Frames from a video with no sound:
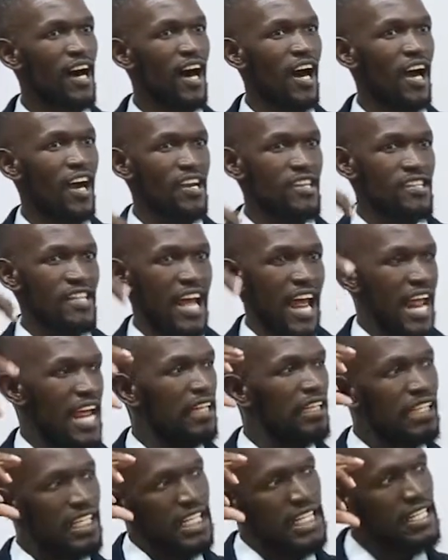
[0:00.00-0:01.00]
are the
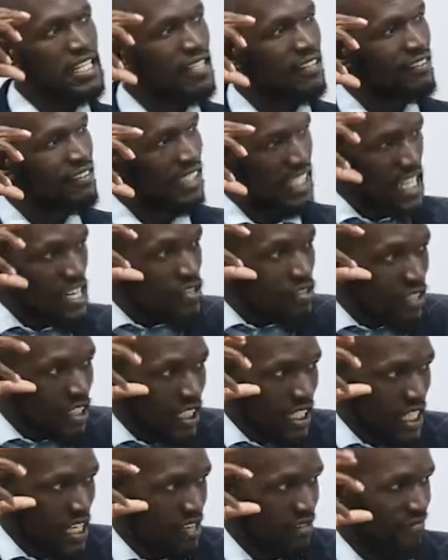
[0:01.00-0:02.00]
elite,
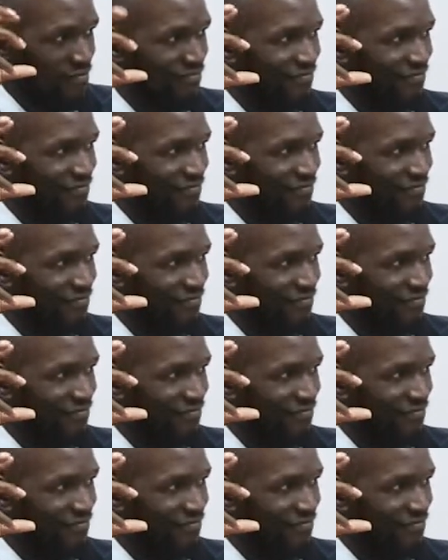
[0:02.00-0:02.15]
literally.